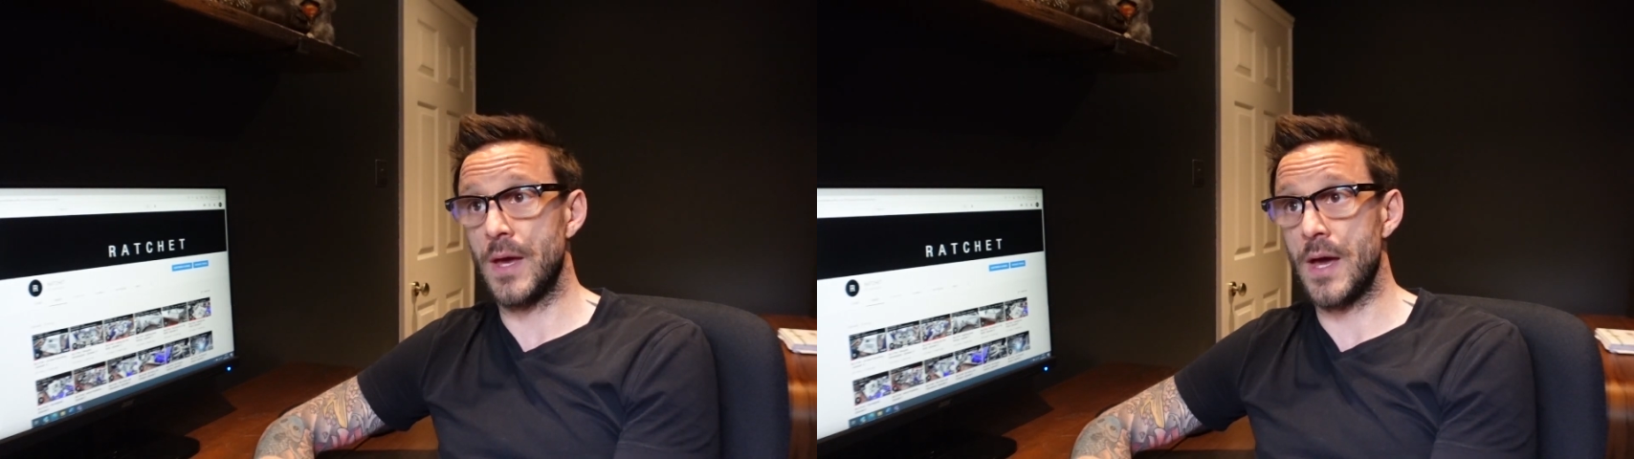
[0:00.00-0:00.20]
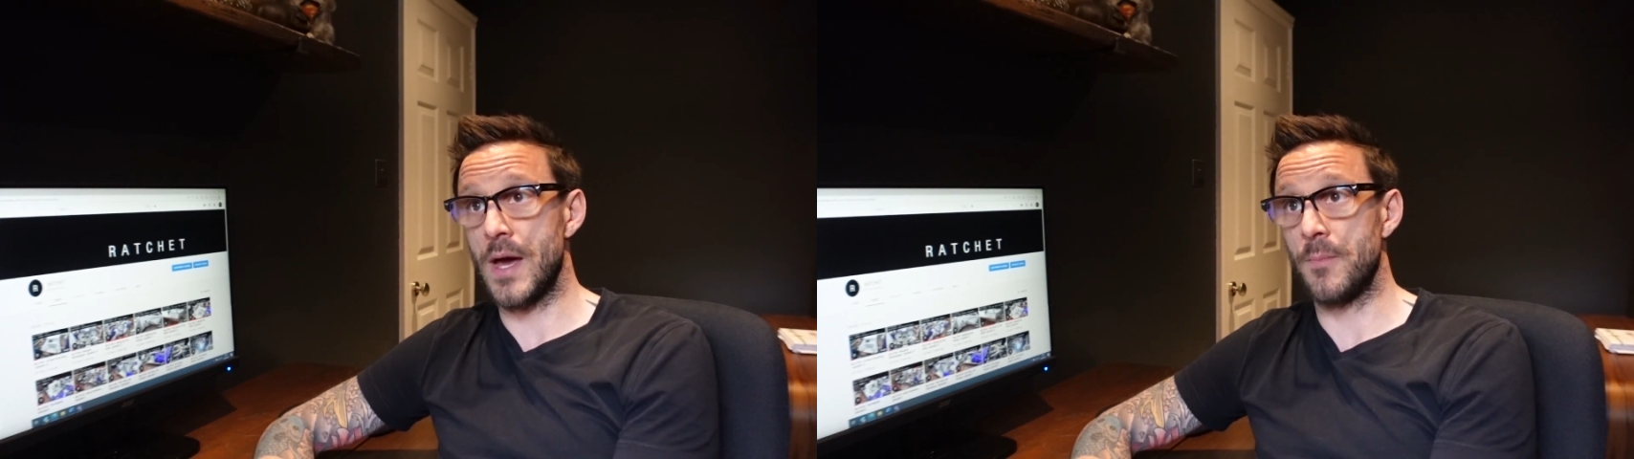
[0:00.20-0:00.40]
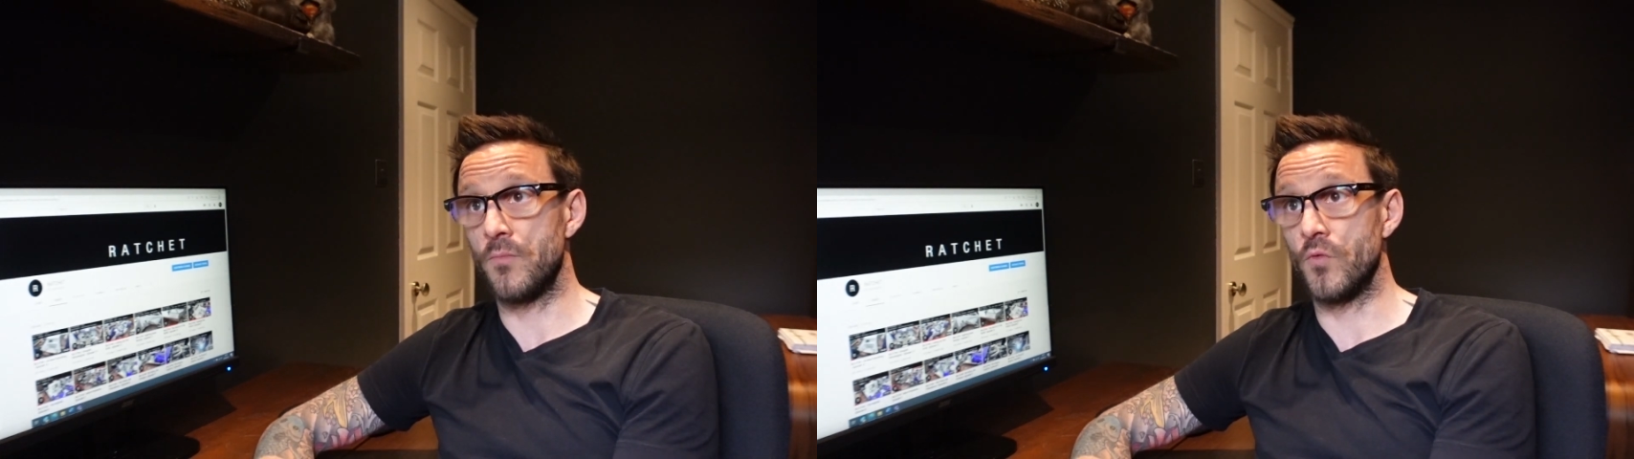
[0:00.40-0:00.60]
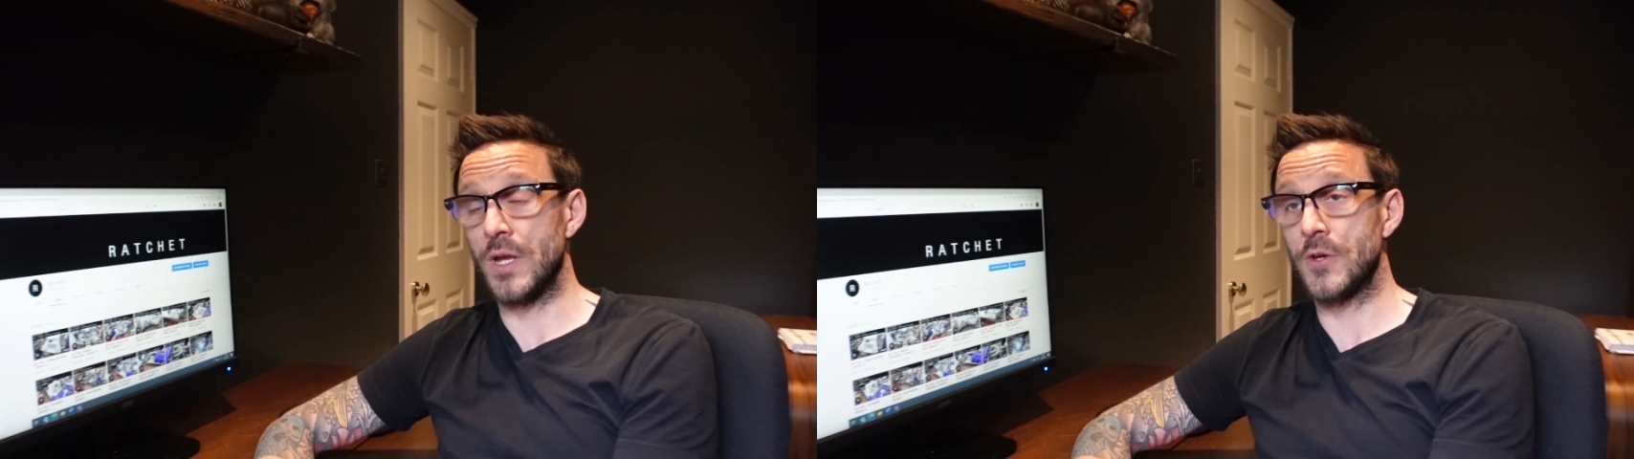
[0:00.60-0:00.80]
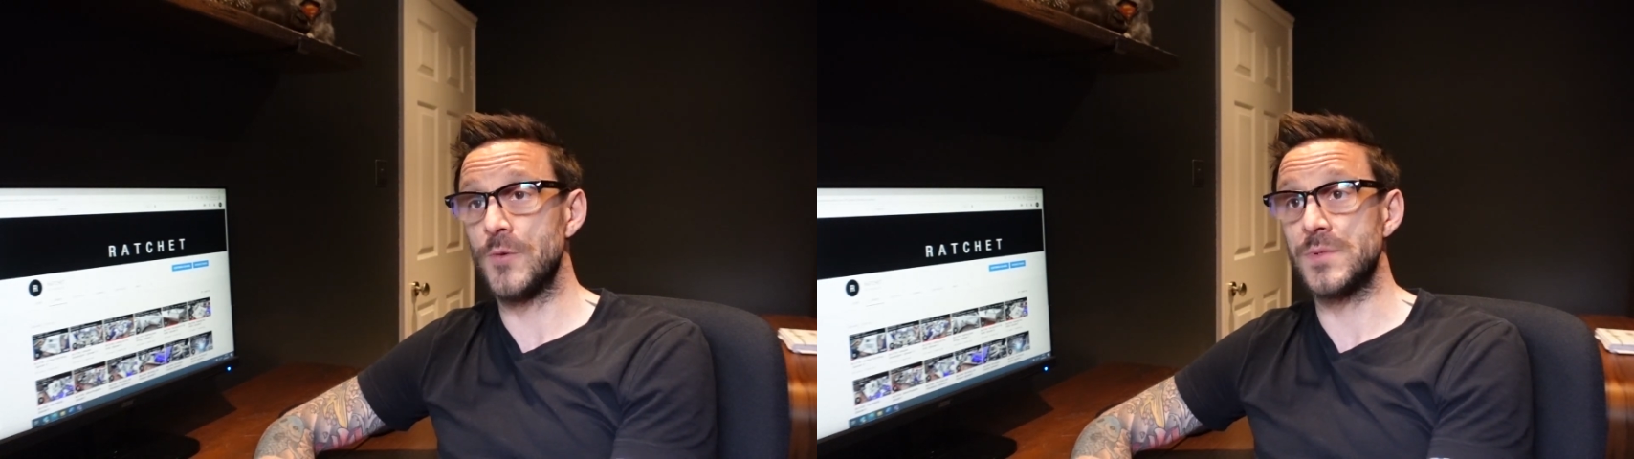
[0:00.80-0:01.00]

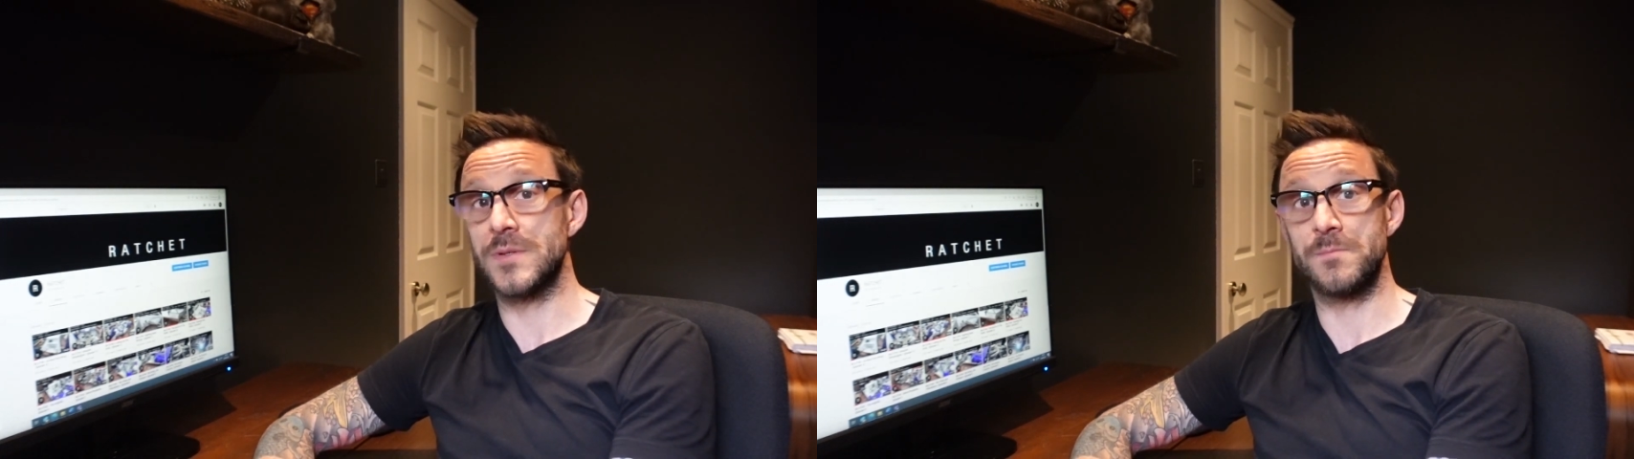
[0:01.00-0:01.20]
recouped as